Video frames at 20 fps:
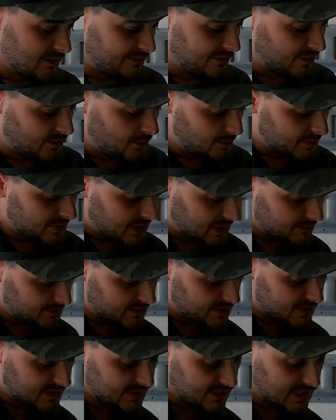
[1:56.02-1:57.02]
the foam
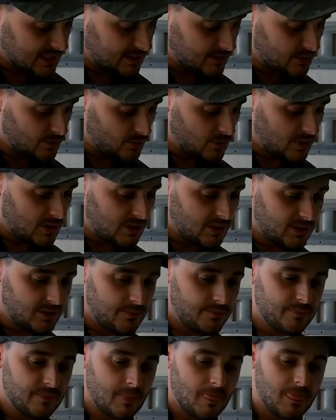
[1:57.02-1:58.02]
comes down the
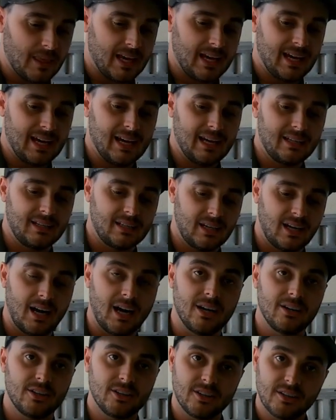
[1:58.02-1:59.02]
wall and
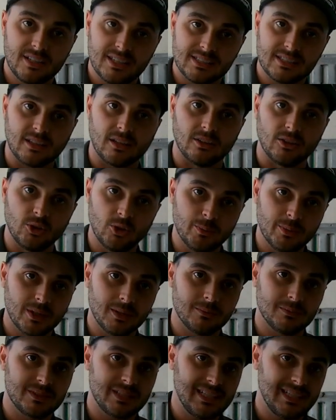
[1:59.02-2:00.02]
under this
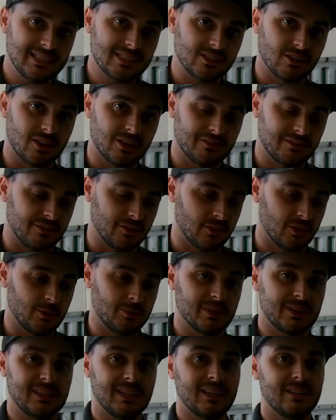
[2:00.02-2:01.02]
aluminum T-slot floor,
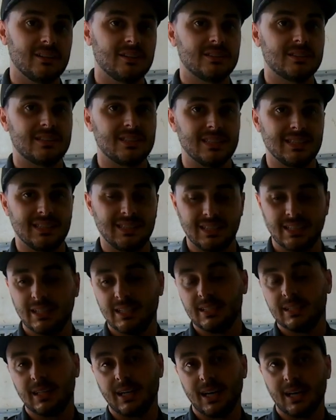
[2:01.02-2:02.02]
but then there's the
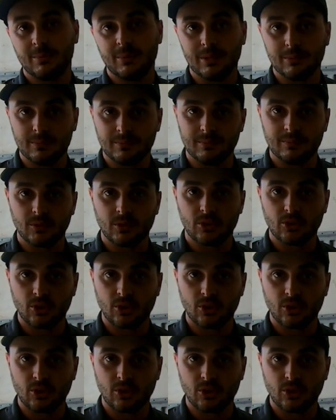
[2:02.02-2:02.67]
I-beam